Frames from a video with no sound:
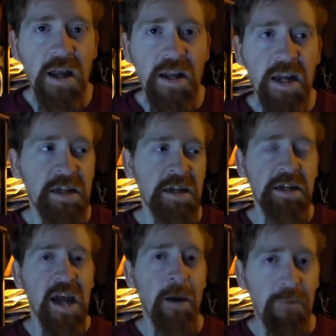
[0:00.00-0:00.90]
It, it
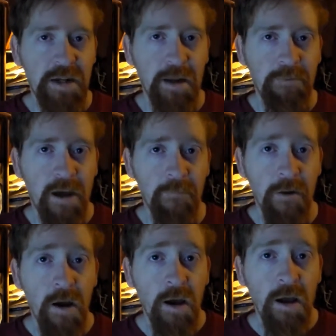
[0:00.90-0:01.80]
doesn't stop at
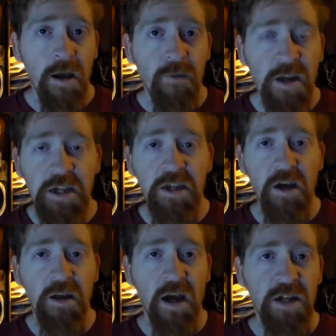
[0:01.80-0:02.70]
September this
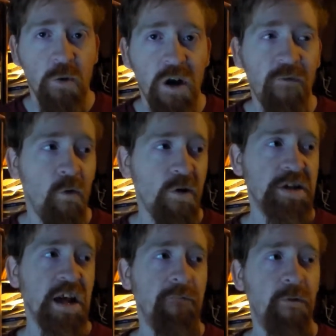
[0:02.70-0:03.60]
is a, a
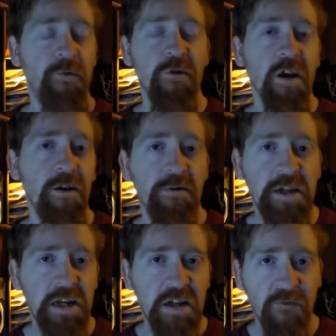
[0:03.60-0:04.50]
24-7
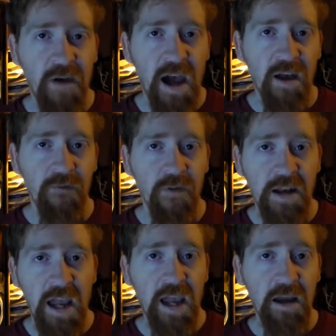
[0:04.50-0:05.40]
365
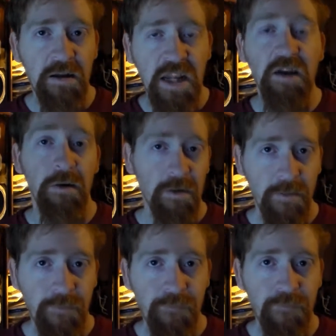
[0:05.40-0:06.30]
a day deal